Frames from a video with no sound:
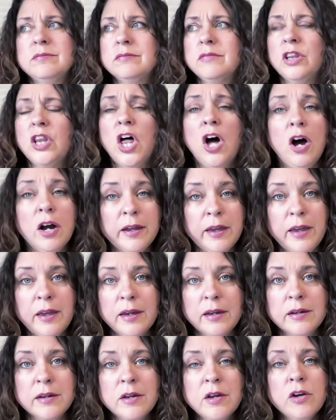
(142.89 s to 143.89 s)

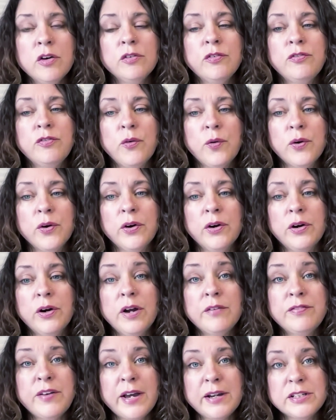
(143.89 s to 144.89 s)
longing for
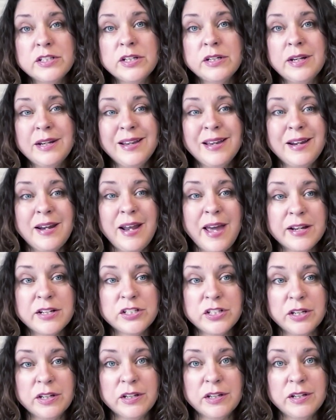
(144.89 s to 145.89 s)
affection and
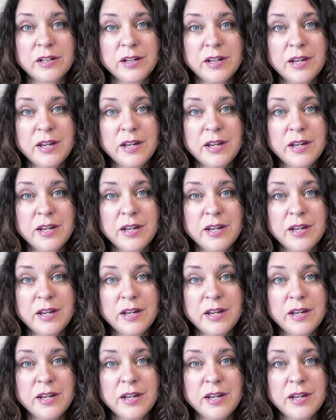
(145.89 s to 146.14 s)
connection,